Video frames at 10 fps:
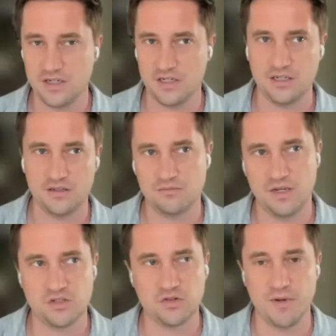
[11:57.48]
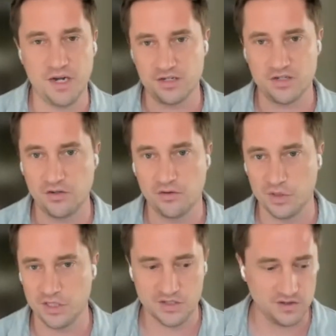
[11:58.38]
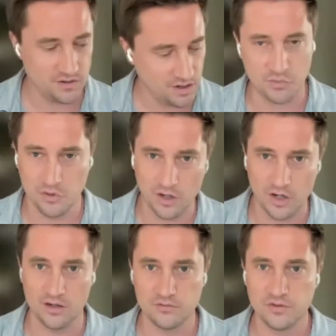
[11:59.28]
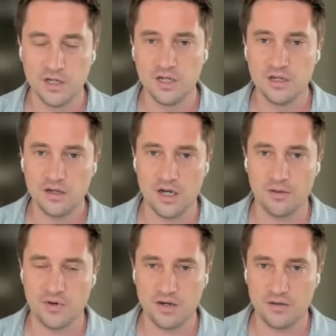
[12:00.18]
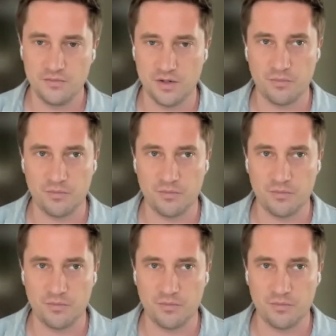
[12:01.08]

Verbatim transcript: see a tremendous increase in the number of um, you know